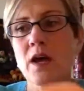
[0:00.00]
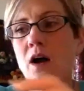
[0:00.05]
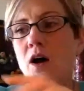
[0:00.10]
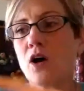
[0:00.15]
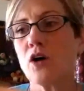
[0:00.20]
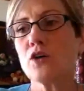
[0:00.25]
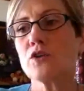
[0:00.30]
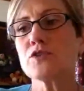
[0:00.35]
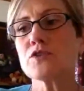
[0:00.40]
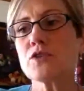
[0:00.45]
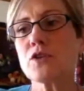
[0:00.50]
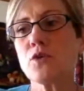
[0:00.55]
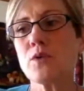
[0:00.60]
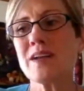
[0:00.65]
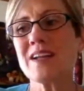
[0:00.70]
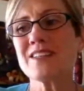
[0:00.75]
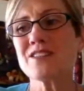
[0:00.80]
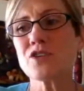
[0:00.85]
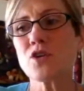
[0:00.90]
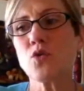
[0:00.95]
Also,
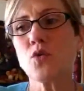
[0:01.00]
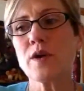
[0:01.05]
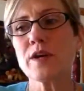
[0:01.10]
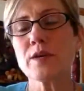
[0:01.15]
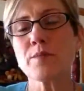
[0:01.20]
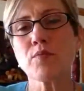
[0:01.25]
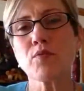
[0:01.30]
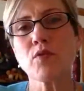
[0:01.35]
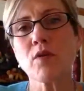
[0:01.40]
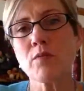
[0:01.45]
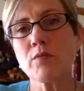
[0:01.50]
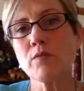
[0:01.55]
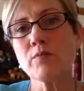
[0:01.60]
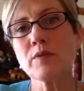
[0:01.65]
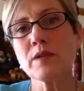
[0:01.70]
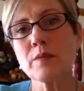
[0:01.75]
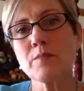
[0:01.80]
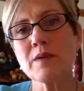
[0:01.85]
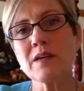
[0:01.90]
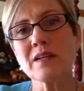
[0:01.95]
it's going to
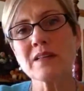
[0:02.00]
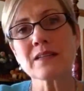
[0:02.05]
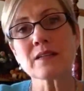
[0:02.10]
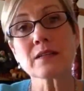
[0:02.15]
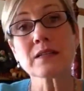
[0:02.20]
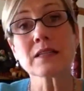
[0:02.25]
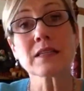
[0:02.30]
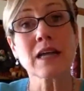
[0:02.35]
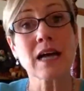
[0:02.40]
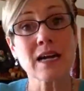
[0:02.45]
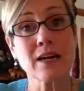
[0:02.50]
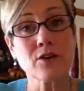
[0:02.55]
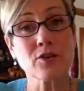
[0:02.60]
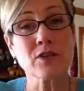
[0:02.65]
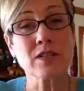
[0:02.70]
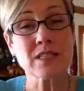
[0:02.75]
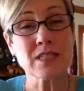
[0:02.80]
probably be a little lighter in